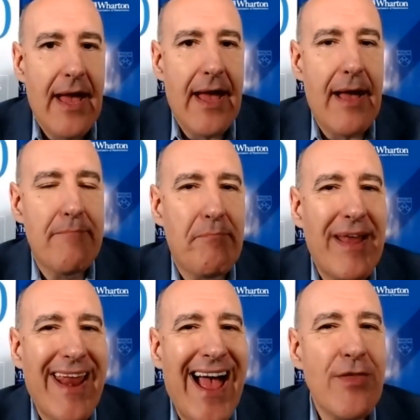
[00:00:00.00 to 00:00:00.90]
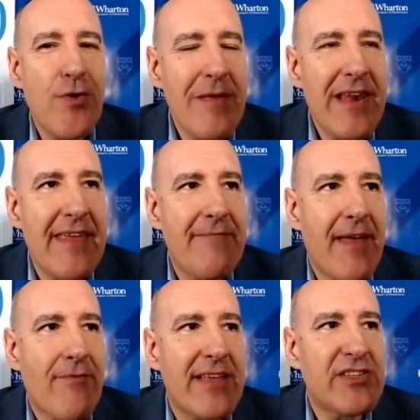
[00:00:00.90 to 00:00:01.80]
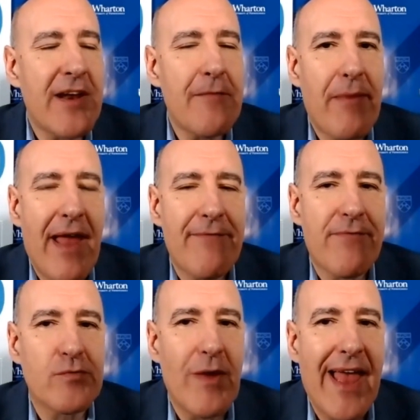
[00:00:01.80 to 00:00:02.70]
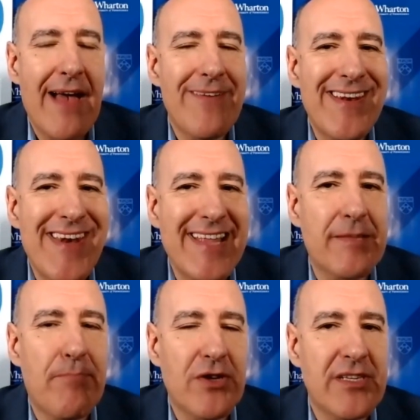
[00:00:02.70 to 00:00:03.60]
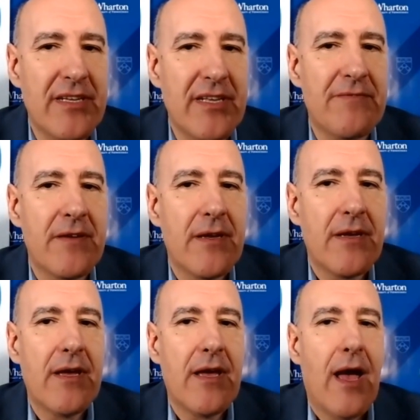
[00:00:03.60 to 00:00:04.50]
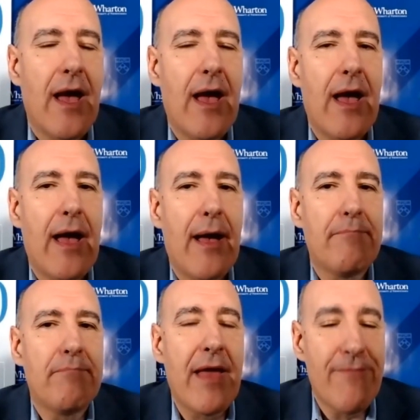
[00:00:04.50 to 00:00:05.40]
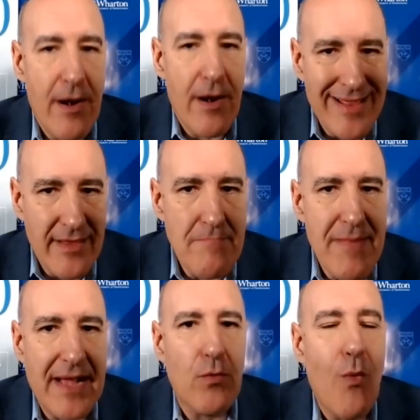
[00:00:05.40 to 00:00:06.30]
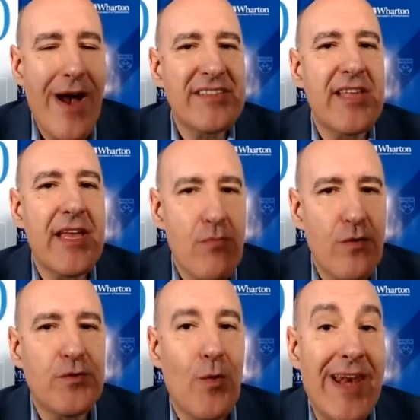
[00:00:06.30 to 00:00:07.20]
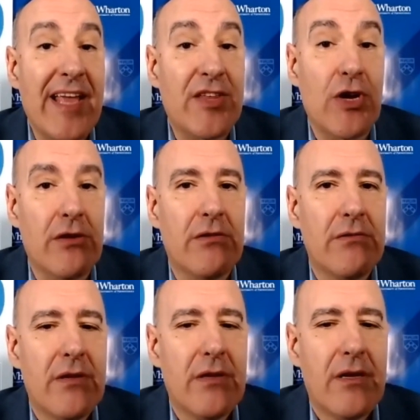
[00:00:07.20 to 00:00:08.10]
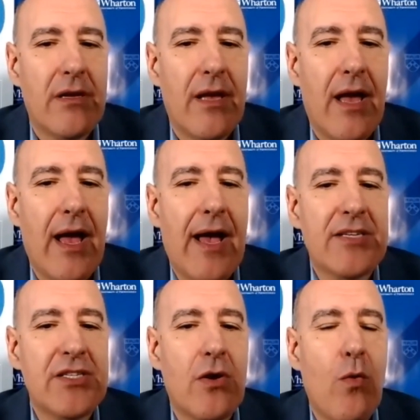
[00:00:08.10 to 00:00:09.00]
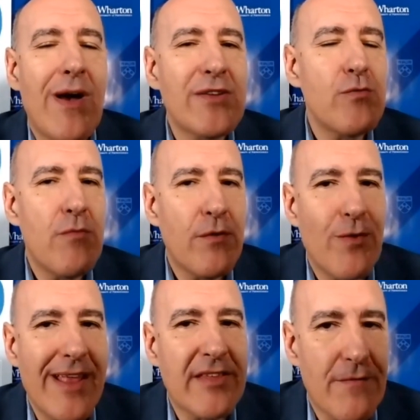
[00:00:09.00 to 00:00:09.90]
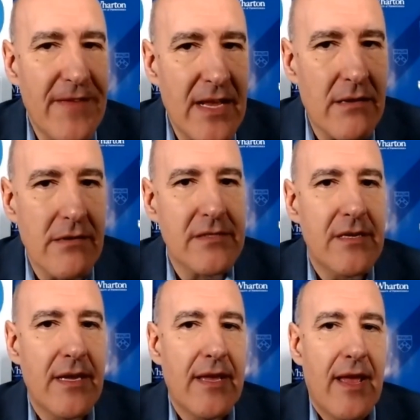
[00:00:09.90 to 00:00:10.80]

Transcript: Um, but I do believe that ride-sharing platforms will have a net positive um, environmental impact once they move to electrical. Uh, so once we move to electric vehicles,